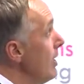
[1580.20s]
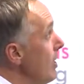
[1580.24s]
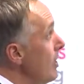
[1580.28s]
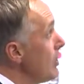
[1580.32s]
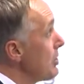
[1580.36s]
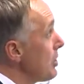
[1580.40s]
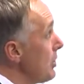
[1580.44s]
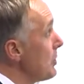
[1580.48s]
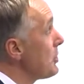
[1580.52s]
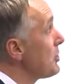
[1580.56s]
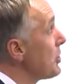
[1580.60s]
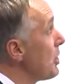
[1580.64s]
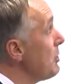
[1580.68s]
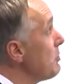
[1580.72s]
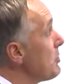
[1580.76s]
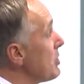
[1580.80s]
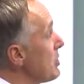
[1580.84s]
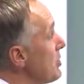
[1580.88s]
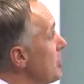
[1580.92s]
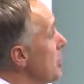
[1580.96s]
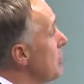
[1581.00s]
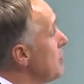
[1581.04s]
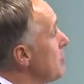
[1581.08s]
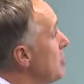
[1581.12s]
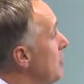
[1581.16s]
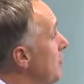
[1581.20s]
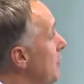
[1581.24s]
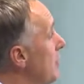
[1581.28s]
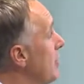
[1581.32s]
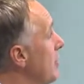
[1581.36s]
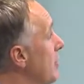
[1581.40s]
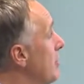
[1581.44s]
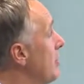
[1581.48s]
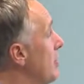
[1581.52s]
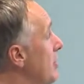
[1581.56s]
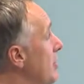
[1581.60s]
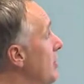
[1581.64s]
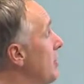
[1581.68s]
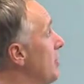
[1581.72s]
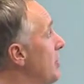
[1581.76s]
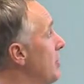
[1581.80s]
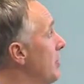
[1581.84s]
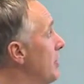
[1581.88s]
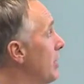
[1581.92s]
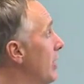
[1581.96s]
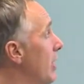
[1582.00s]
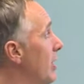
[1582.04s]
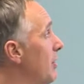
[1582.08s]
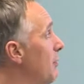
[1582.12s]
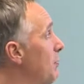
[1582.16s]
So in terms of
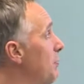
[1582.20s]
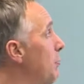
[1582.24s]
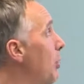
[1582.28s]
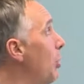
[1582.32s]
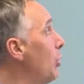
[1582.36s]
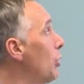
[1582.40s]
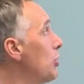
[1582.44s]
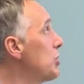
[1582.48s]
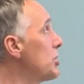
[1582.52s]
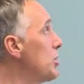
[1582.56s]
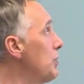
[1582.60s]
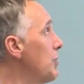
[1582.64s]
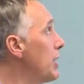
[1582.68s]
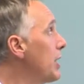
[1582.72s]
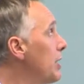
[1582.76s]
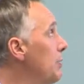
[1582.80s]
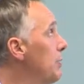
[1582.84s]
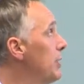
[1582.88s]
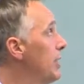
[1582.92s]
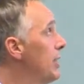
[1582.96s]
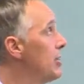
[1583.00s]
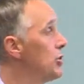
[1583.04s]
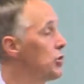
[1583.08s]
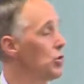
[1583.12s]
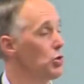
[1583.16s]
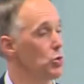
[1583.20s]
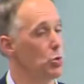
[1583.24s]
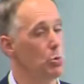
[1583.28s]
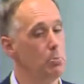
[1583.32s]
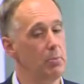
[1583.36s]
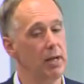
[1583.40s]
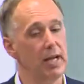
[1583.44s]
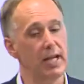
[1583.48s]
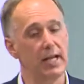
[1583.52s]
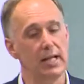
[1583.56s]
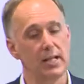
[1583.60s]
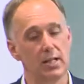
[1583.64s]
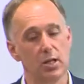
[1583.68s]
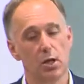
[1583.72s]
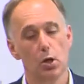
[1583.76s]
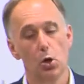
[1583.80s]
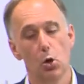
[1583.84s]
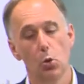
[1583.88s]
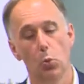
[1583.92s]
the kind of policy recommendations we made,